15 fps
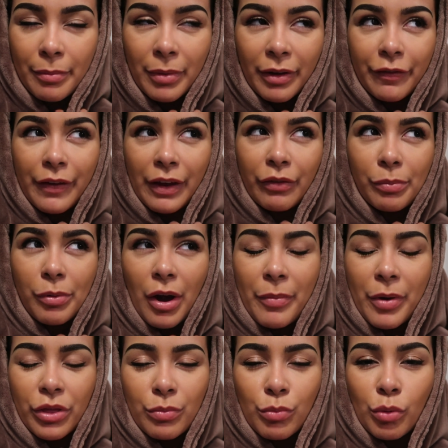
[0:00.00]
And my favourite
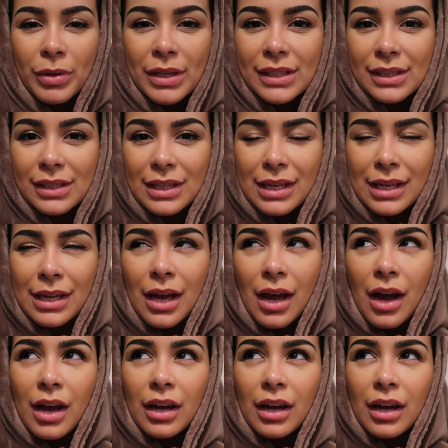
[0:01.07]
primer at the moment is the